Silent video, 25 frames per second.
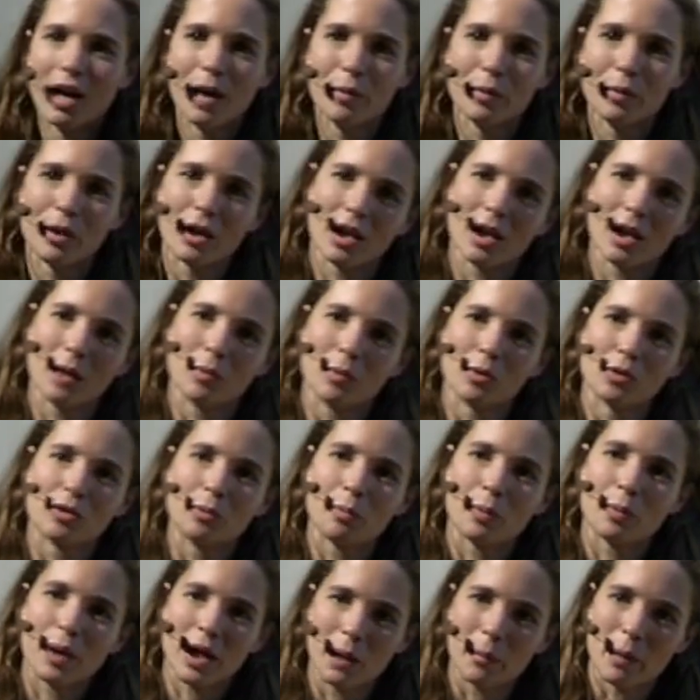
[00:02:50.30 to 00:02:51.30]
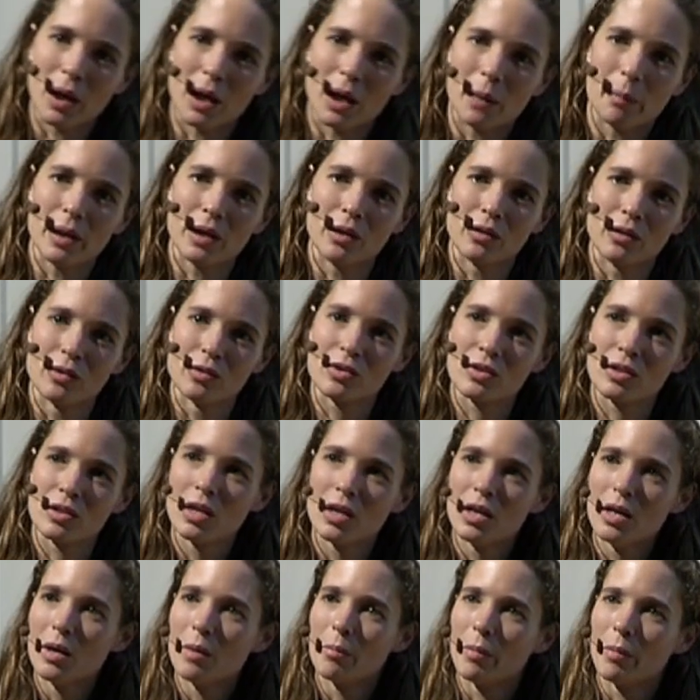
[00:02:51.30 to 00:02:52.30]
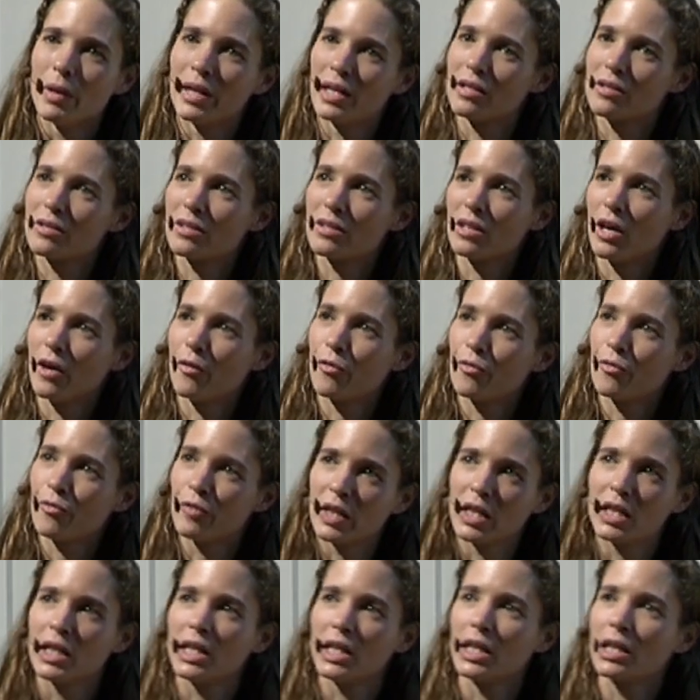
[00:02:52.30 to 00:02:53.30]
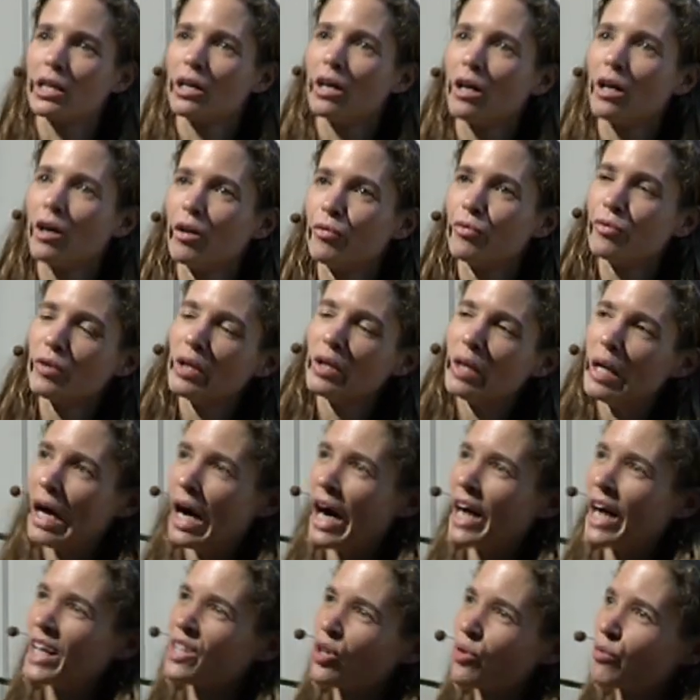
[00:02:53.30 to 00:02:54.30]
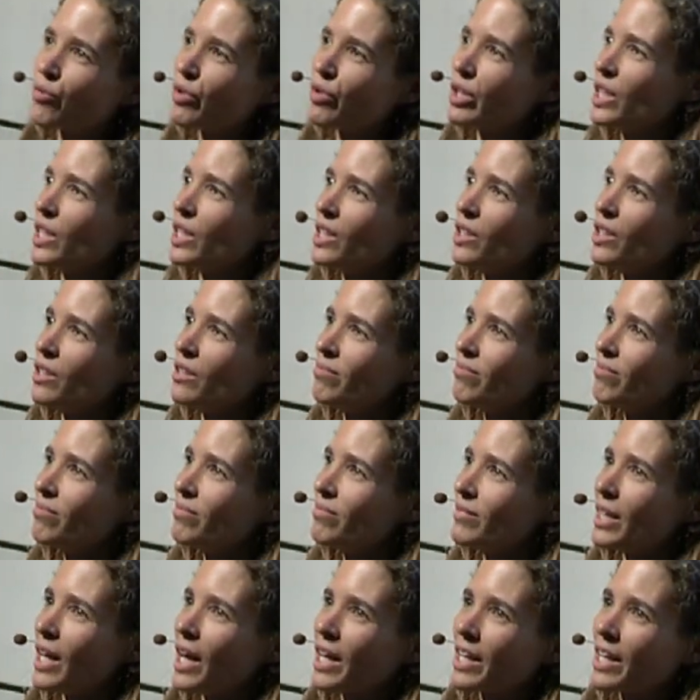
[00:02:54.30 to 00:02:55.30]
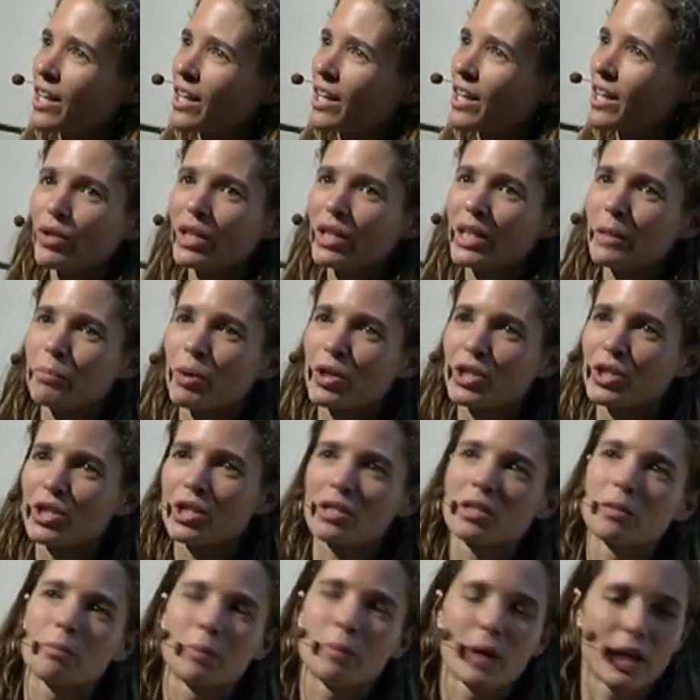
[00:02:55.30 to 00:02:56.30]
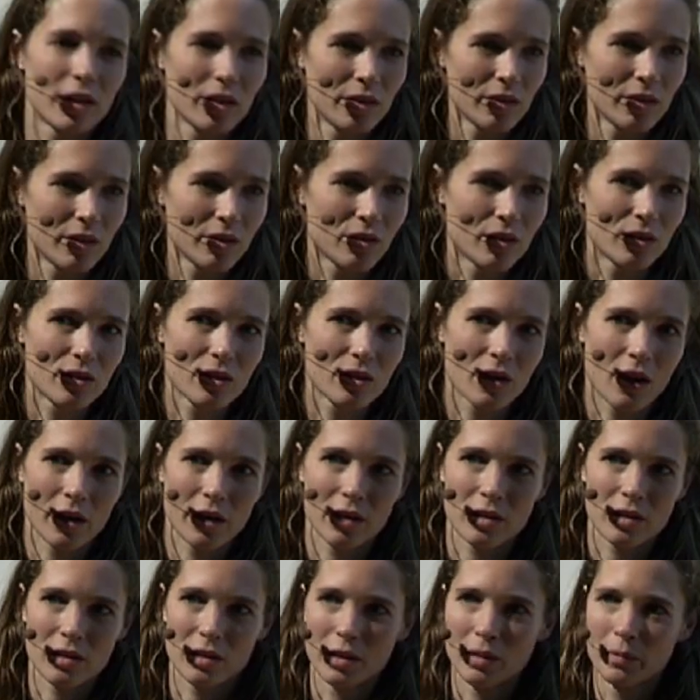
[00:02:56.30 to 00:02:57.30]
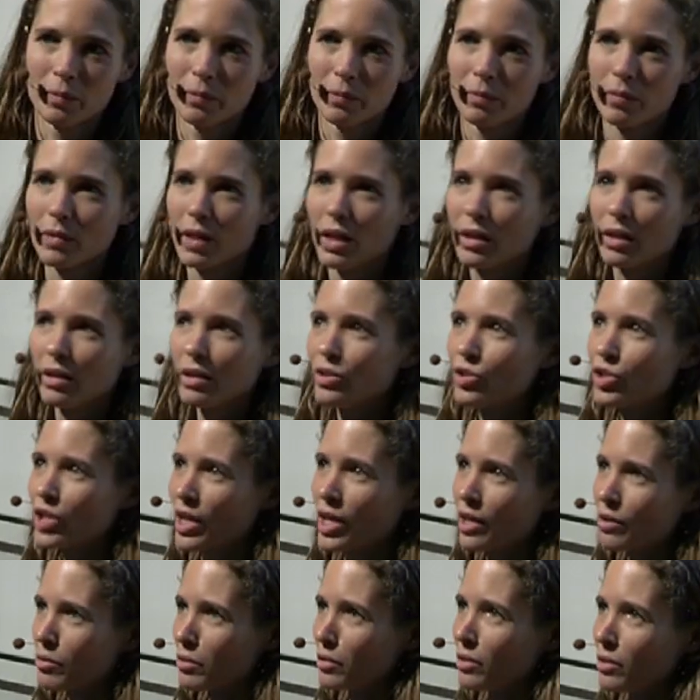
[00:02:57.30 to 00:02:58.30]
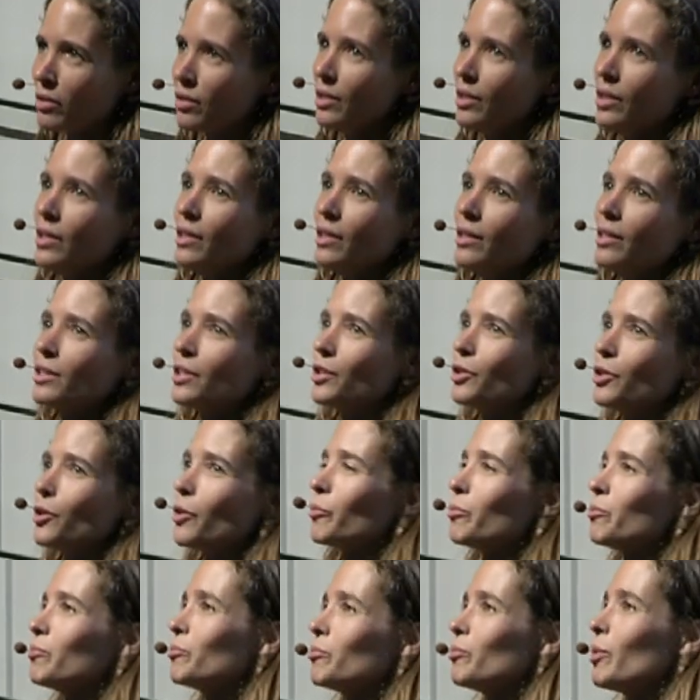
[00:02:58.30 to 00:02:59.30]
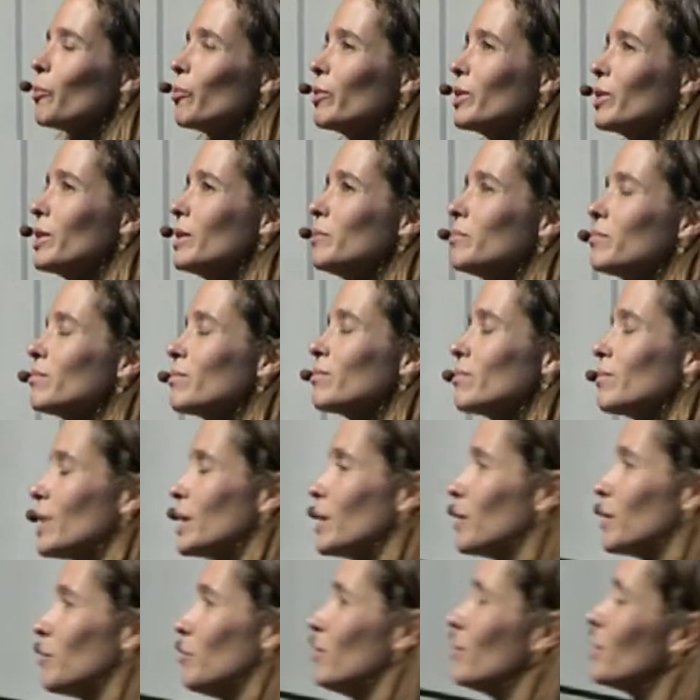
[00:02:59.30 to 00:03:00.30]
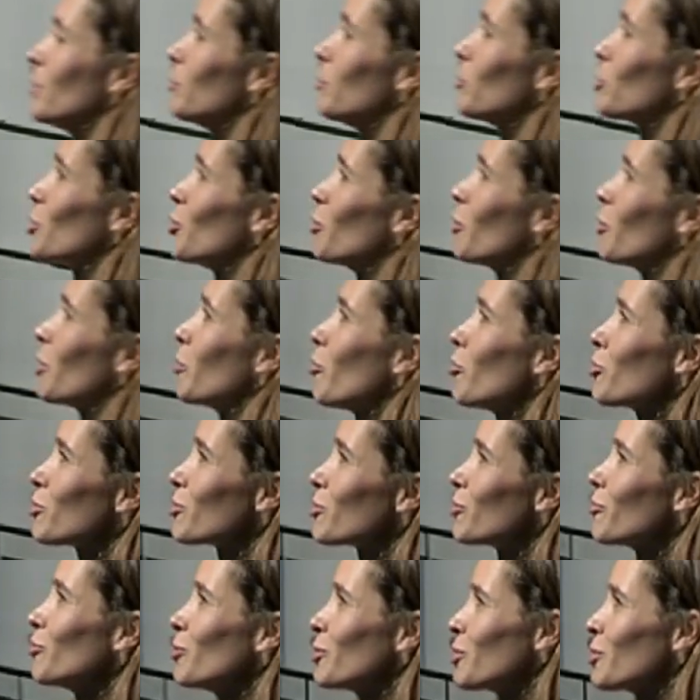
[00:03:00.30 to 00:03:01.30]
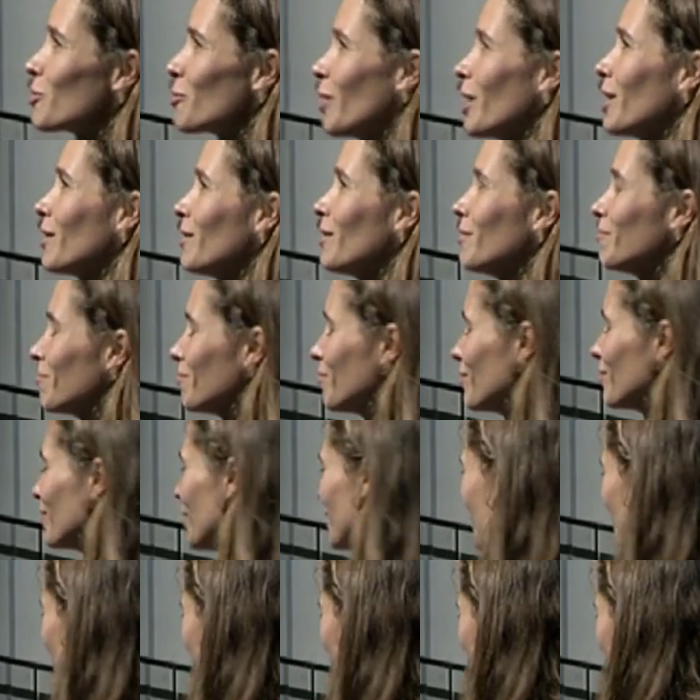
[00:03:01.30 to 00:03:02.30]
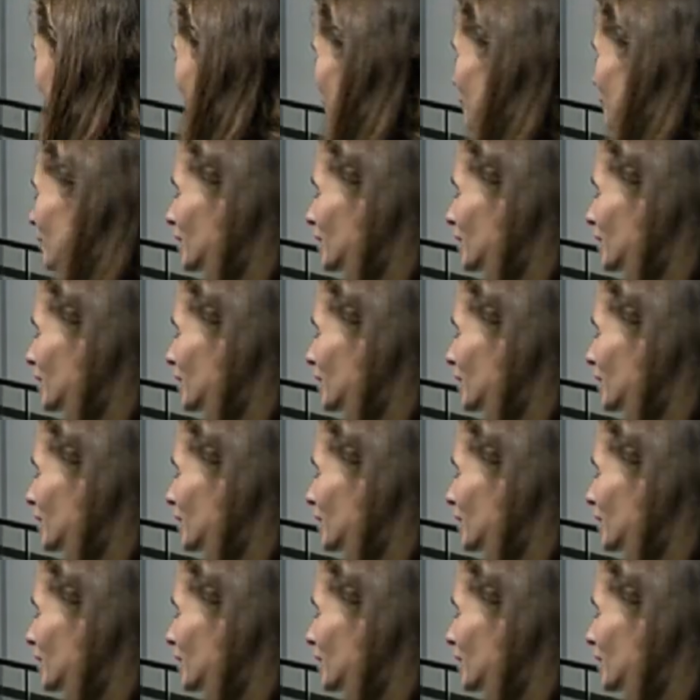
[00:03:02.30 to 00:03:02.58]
I'm not able to pay my bills, but it's a feeling of I can't really participate in this society. And in general, you know, I'm assuming most of you as well as